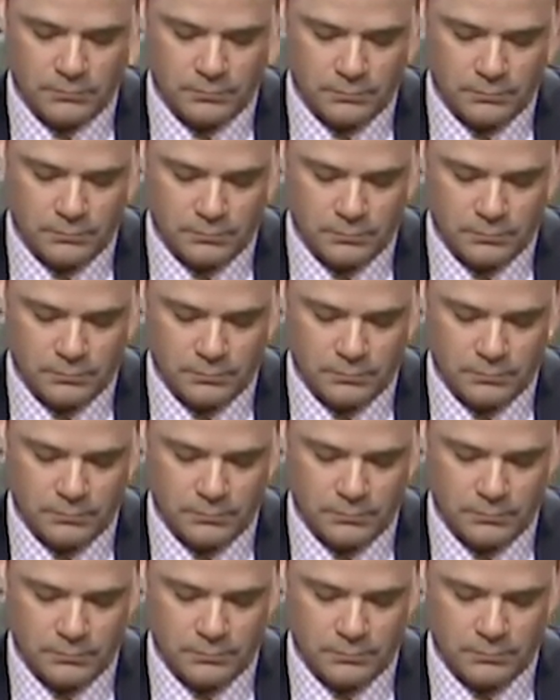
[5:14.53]

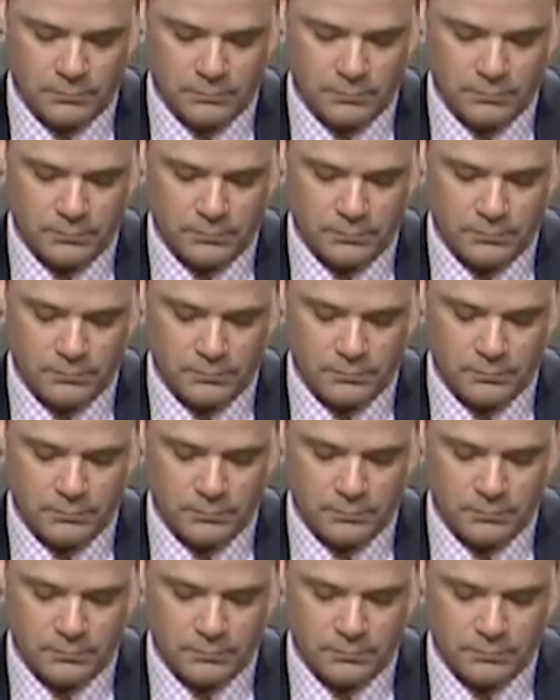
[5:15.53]

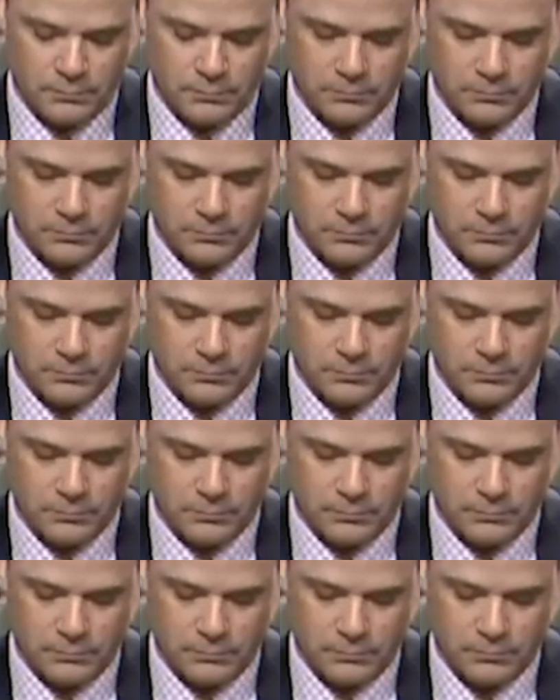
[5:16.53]

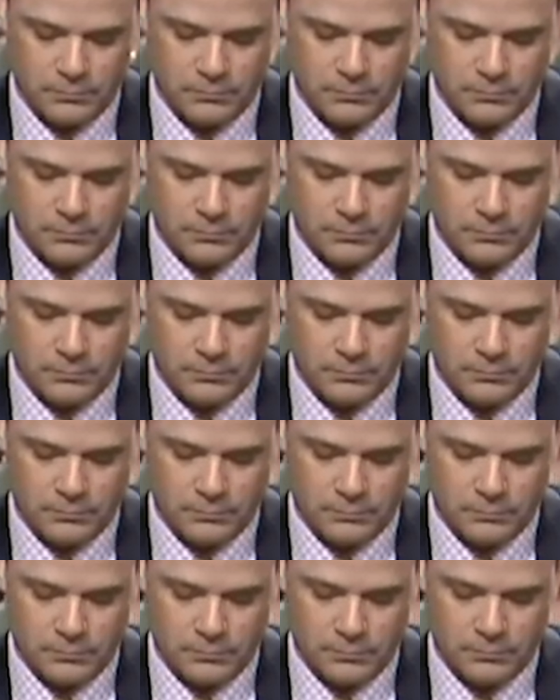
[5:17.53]

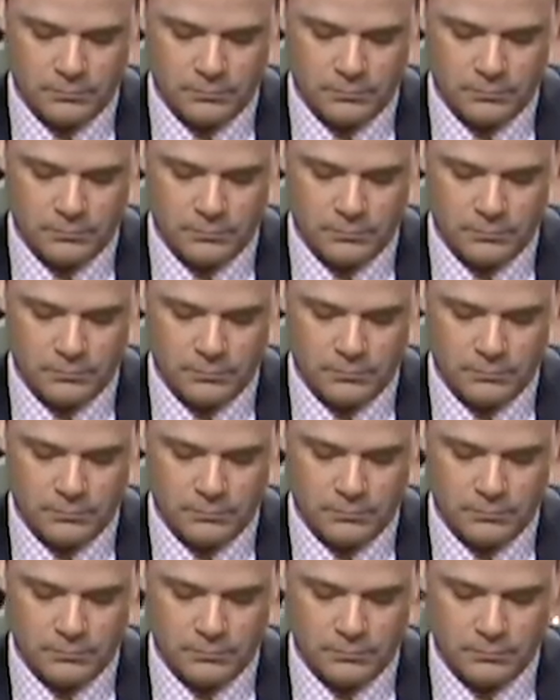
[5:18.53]

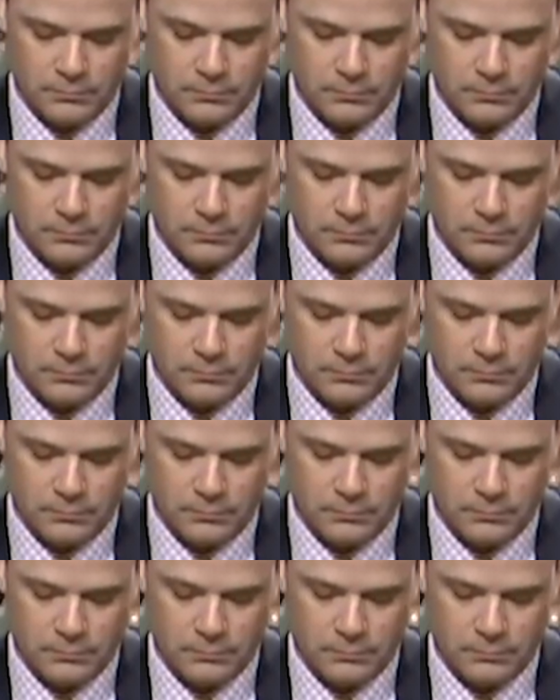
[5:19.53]

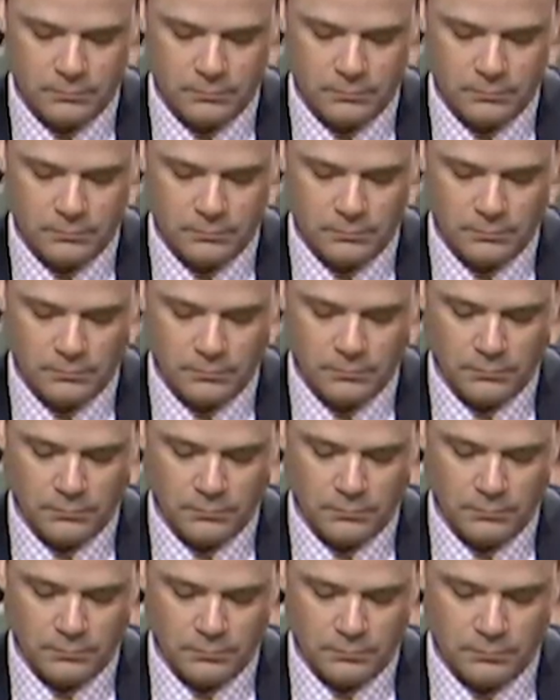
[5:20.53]

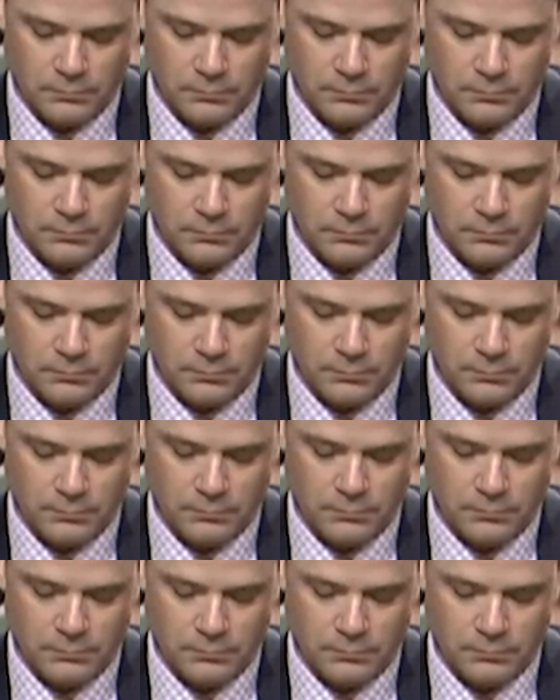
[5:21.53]
(not speaking)